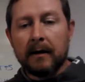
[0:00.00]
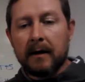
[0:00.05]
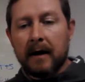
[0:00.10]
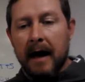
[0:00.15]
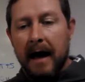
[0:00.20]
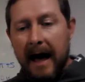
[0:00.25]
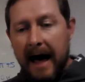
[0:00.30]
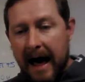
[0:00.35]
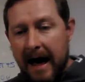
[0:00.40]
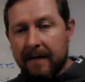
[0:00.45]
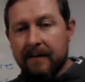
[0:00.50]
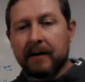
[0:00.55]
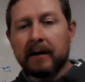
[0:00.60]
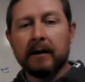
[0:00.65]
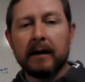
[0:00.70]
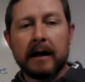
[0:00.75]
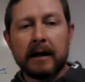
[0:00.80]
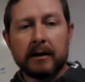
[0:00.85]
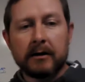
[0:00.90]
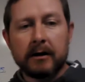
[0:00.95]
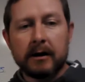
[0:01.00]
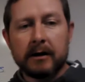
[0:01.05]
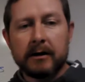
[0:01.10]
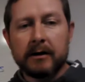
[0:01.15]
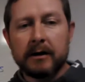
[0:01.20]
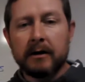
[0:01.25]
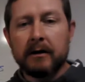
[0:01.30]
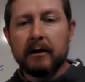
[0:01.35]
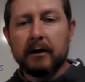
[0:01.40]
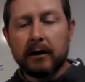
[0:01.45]
Have an
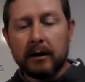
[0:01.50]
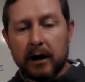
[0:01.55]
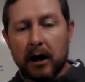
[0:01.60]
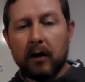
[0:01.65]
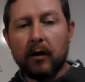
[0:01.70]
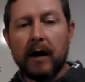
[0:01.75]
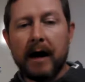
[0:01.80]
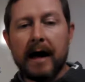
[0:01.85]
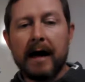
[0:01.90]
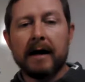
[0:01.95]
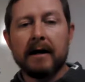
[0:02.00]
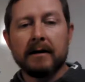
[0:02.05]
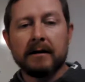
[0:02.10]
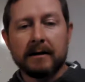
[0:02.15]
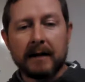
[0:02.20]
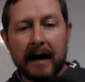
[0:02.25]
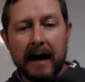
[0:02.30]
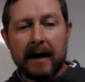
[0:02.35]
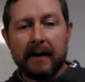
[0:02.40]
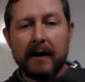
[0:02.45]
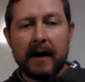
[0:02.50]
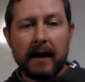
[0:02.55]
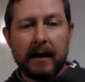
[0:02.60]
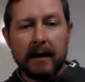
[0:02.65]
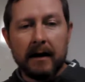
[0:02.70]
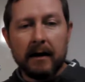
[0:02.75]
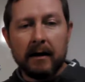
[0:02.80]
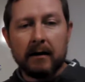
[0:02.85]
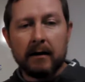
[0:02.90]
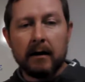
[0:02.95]
electrician go ahead and tie that
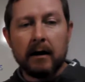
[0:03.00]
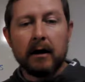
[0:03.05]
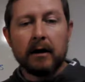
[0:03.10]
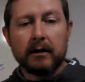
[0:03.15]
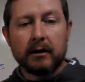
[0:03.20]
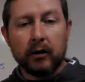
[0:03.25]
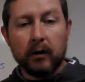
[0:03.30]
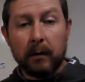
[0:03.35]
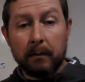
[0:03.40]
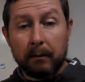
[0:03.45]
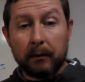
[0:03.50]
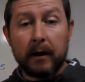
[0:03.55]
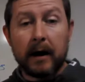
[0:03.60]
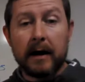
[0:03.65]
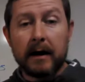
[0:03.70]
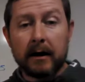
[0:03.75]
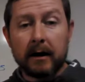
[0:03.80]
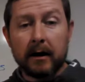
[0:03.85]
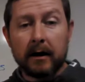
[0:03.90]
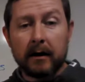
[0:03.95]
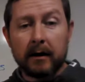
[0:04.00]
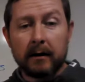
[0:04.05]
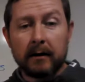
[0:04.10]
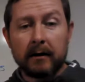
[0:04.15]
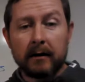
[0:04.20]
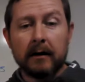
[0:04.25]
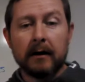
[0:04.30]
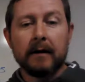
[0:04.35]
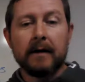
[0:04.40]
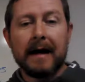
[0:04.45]
in to a breaker
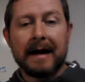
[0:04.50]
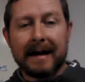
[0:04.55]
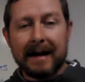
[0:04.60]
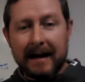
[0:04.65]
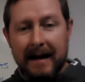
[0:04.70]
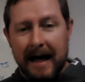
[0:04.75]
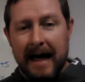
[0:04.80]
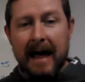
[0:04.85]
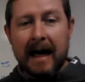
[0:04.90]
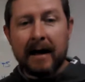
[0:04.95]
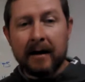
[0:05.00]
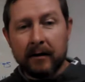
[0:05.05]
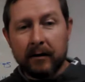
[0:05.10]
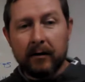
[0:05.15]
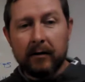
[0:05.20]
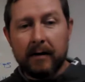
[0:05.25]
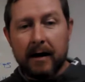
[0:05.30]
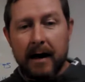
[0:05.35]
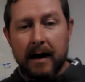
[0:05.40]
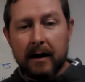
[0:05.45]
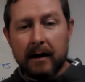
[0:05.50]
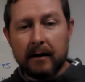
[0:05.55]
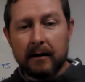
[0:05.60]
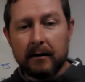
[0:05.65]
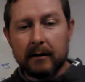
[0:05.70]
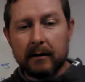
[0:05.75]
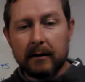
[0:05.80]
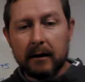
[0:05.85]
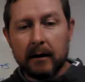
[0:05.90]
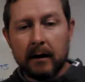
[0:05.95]
that can handle that,
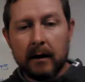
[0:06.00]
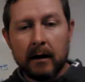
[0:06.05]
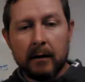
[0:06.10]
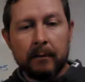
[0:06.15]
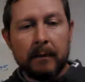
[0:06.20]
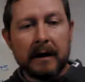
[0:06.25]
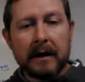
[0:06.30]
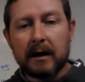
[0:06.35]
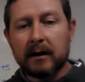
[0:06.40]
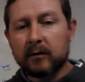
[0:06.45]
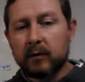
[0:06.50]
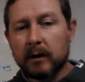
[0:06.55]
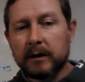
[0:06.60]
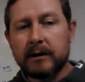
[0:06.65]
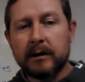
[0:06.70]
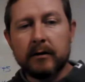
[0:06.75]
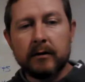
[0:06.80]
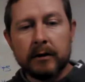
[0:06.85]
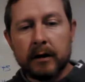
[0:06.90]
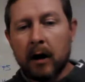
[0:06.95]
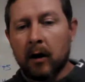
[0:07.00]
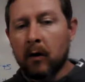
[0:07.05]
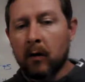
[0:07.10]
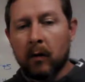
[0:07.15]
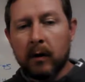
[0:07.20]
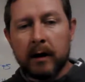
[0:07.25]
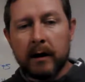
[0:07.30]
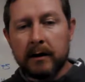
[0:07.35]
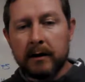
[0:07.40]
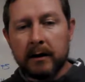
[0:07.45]
because what you don't
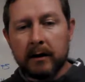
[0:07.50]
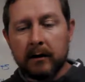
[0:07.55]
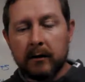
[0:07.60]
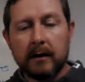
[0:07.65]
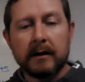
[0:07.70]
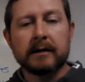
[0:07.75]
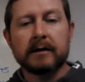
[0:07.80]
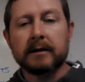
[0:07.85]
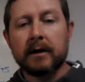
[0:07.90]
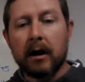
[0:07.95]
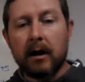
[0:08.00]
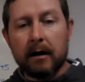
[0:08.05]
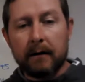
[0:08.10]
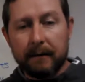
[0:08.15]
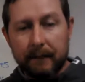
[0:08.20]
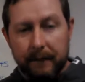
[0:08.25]
want to do is start a